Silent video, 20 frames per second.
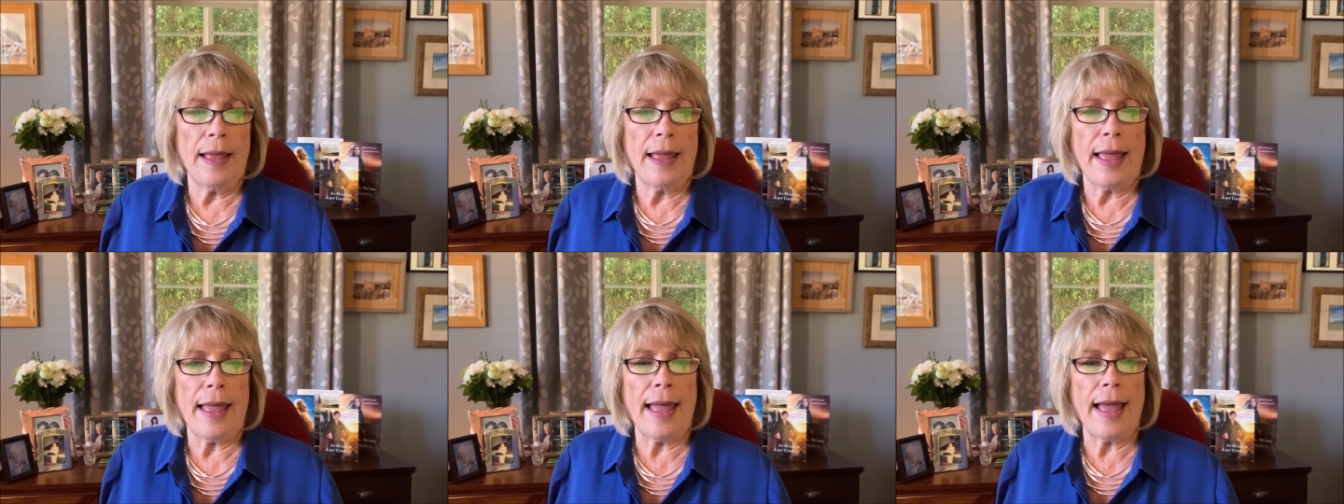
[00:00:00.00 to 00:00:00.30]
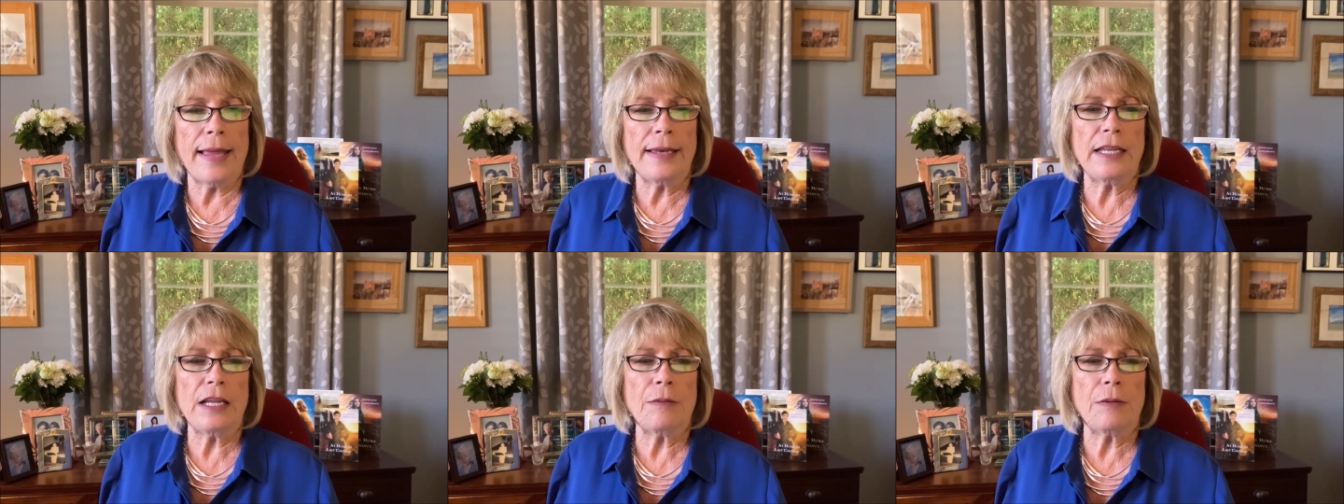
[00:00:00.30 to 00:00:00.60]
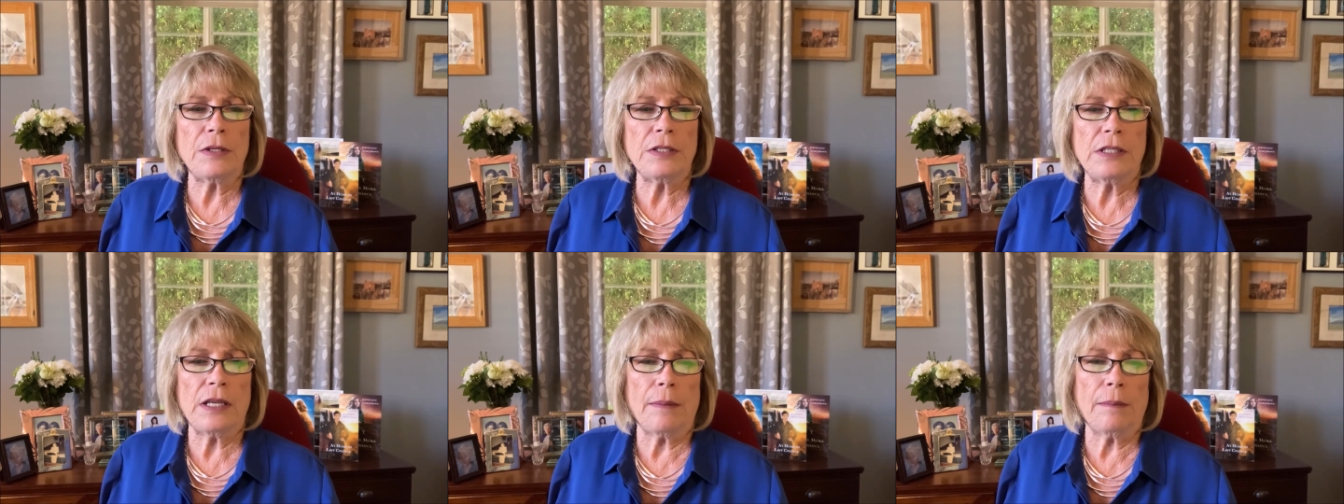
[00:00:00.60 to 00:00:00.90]
Andy
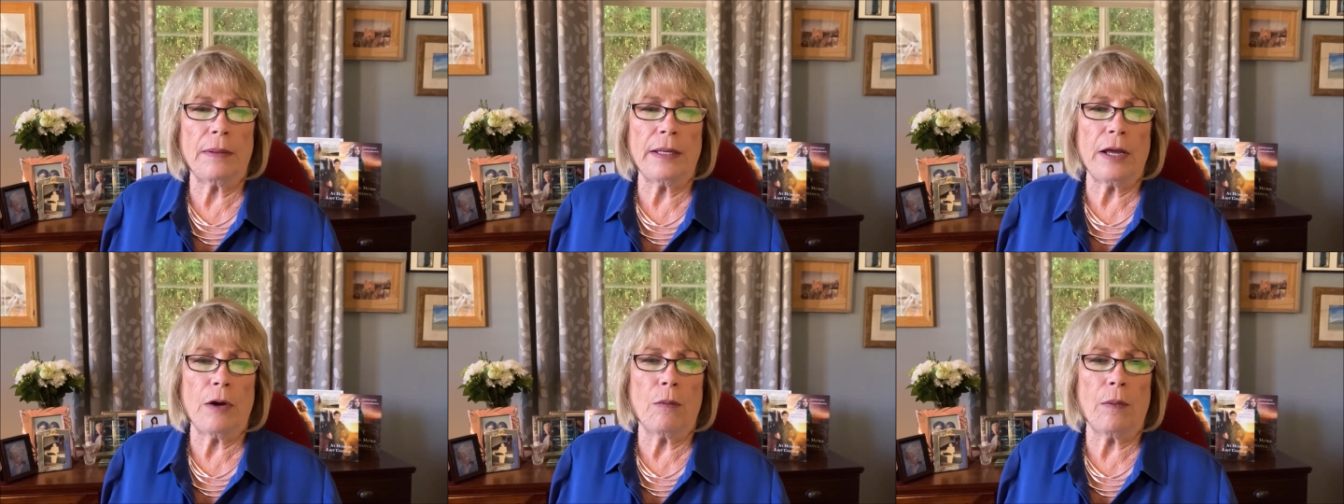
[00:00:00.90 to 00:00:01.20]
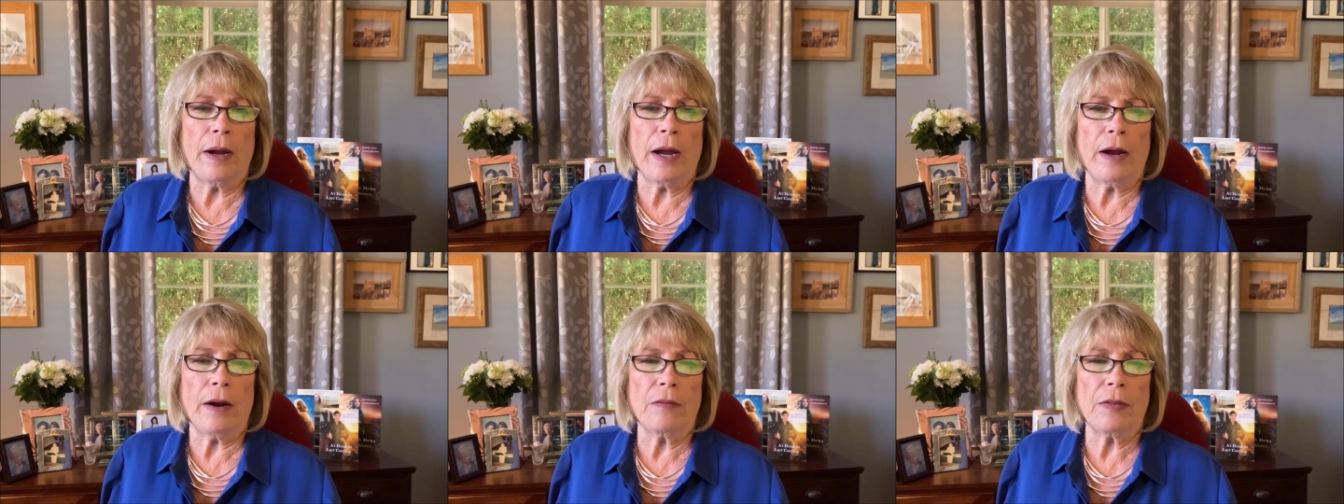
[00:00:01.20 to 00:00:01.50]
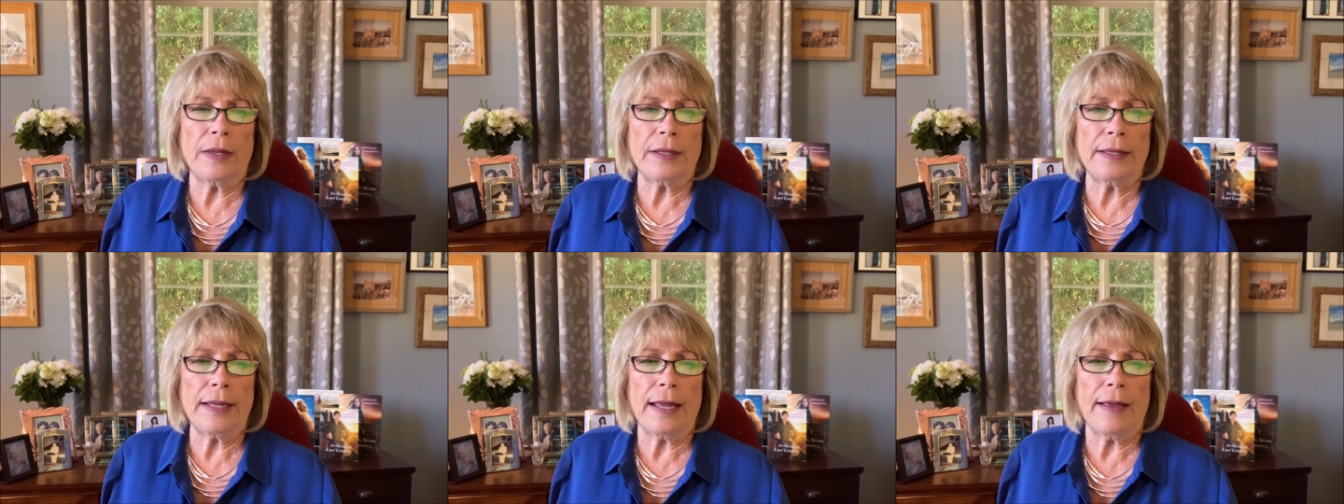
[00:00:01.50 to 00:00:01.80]
was dimly aware
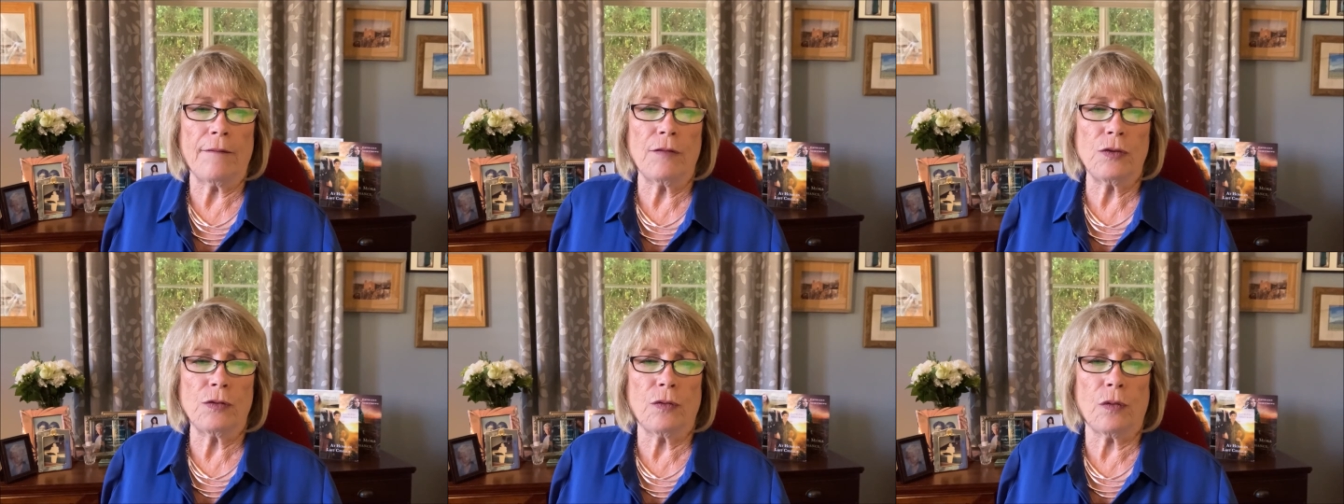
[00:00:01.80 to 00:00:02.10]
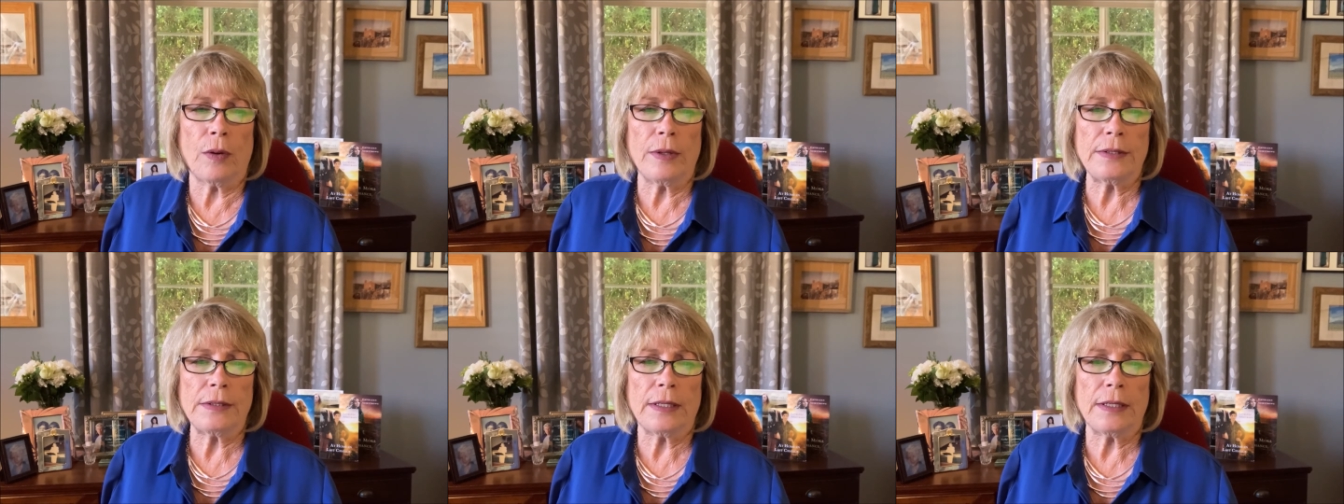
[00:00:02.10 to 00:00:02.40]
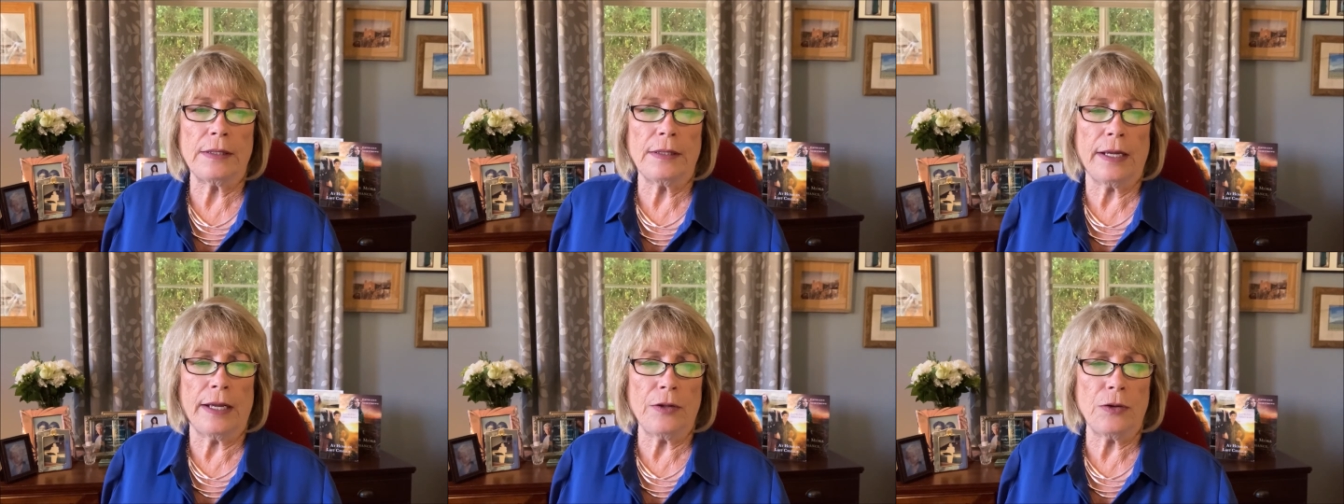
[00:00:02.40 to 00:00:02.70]
that Kev's voice
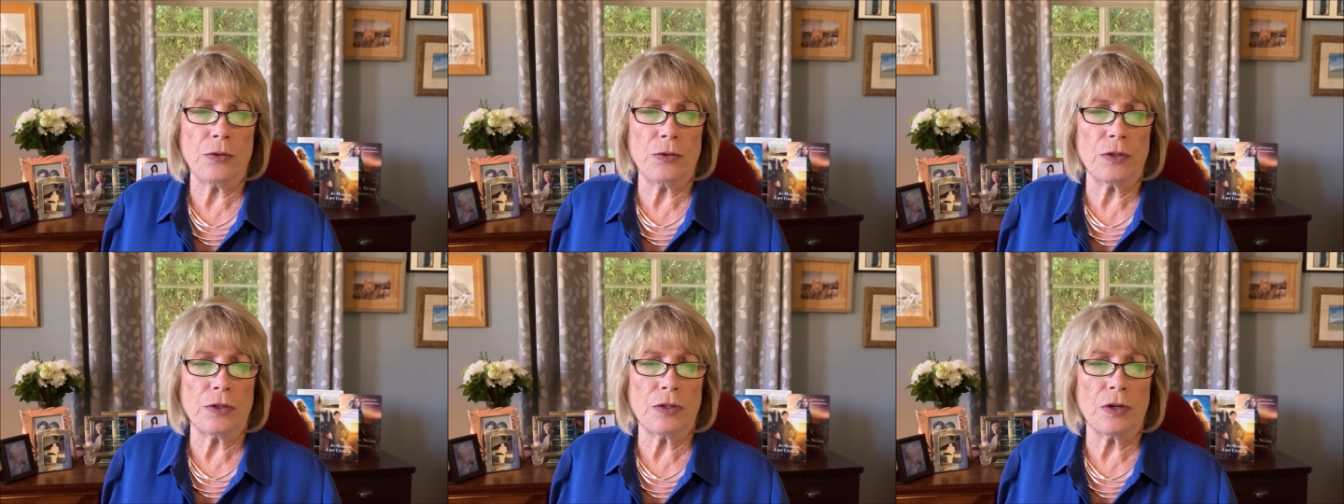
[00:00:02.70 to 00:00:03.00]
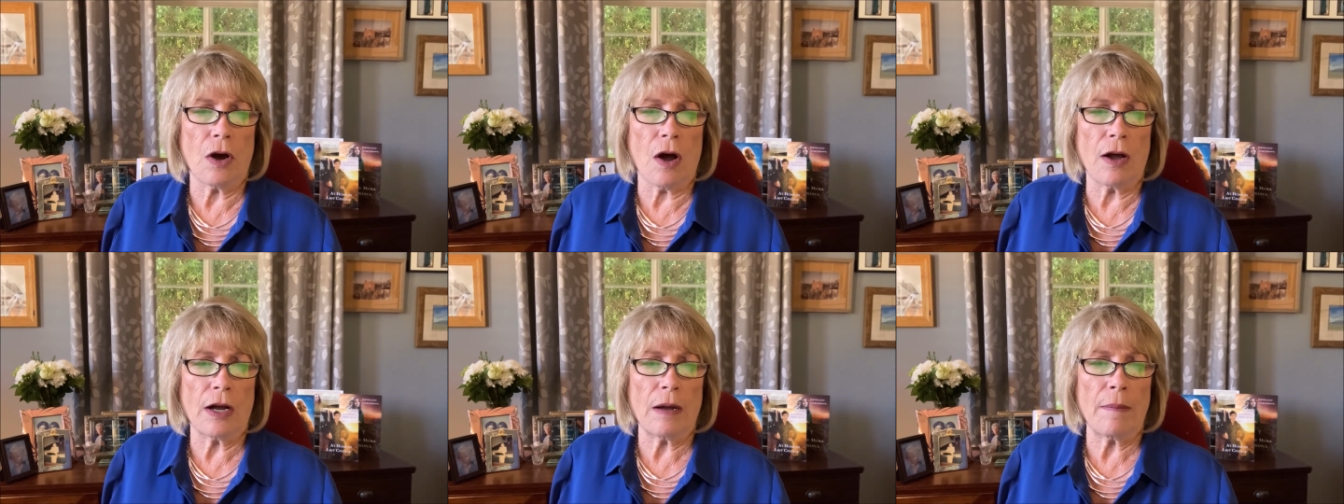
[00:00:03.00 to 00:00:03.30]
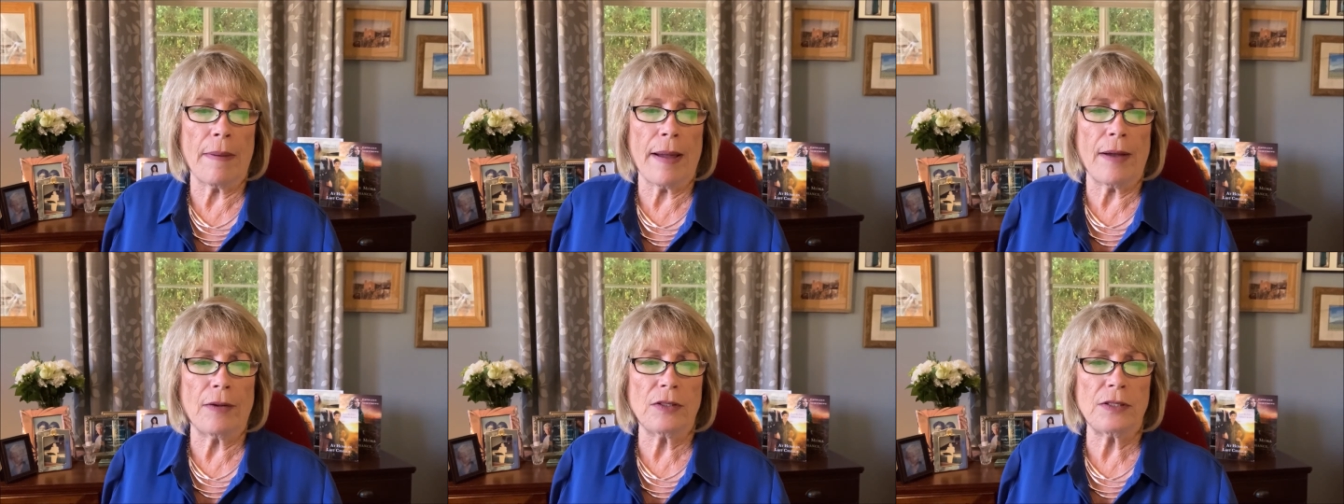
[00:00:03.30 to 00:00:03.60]
continued to talk
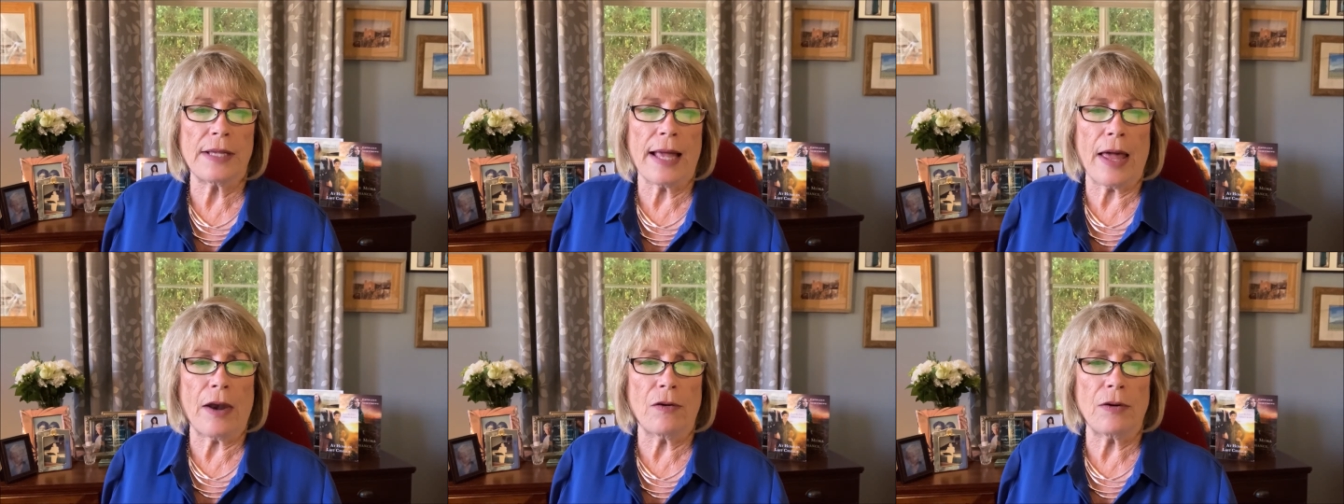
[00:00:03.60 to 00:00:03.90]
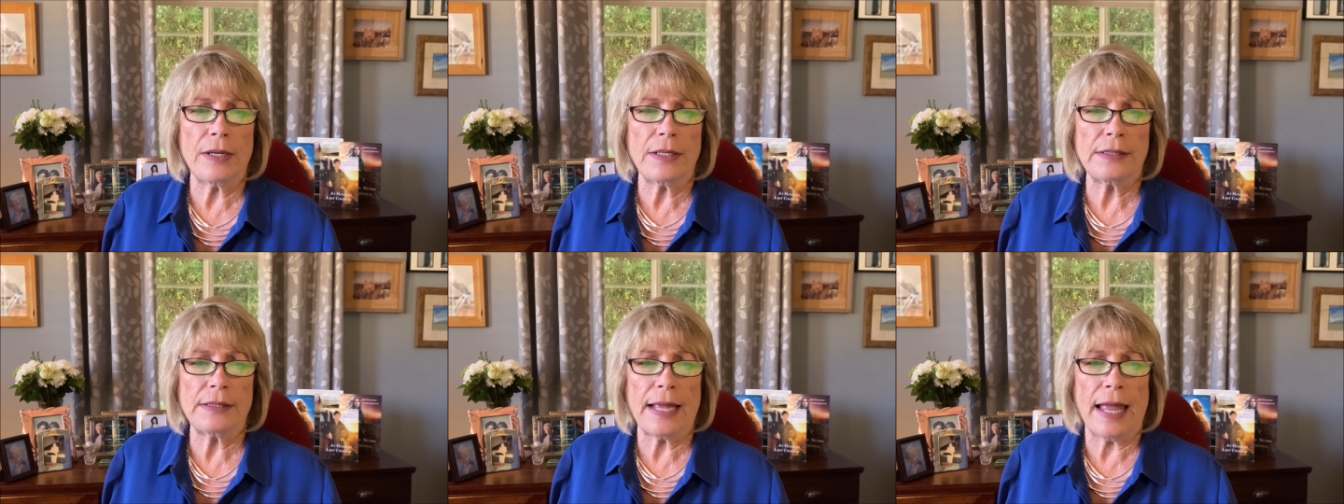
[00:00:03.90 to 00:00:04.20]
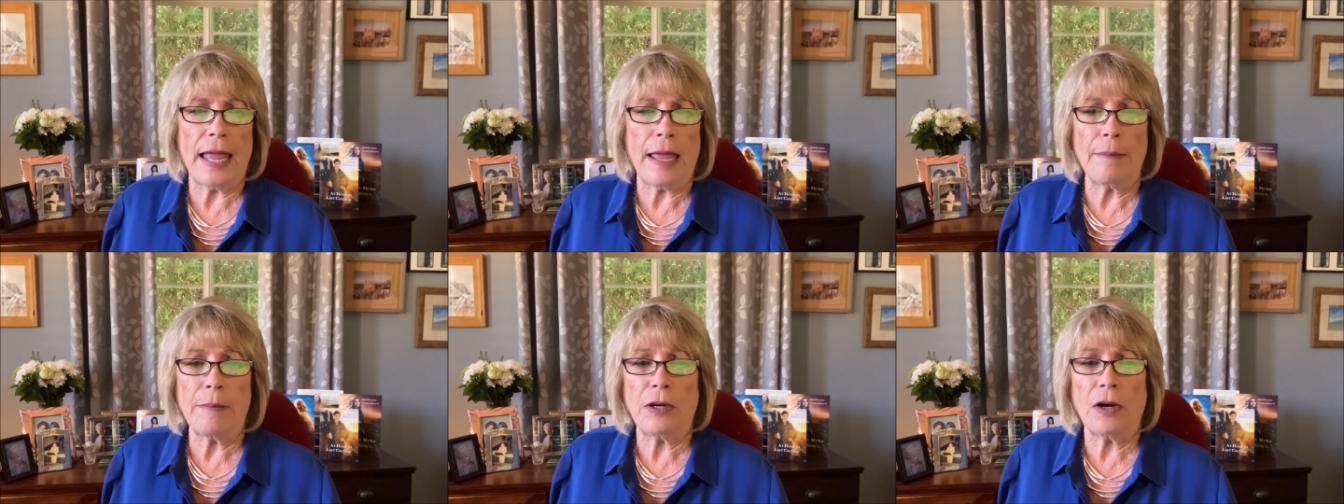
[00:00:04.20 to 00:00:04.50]
about Saturday's game,